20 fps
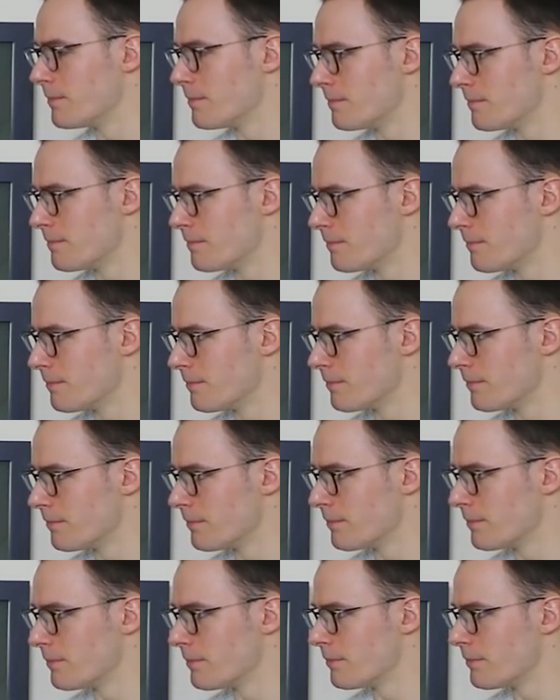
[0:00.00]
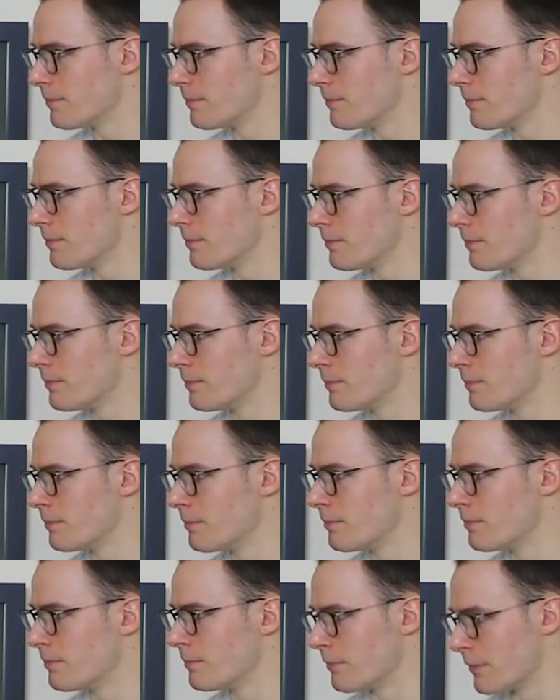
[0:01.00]

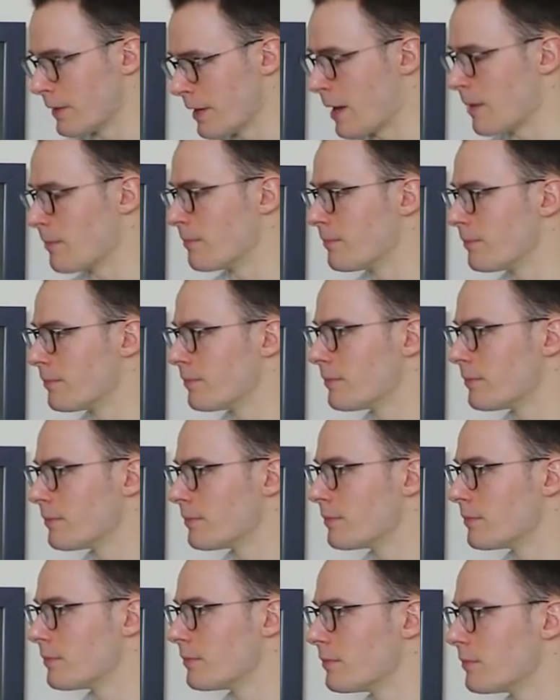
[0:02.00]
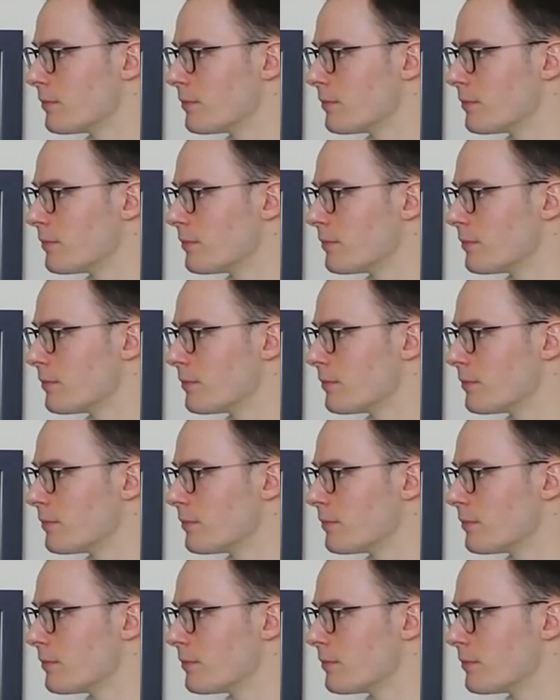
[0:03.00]
No words are spoken by the person on screen.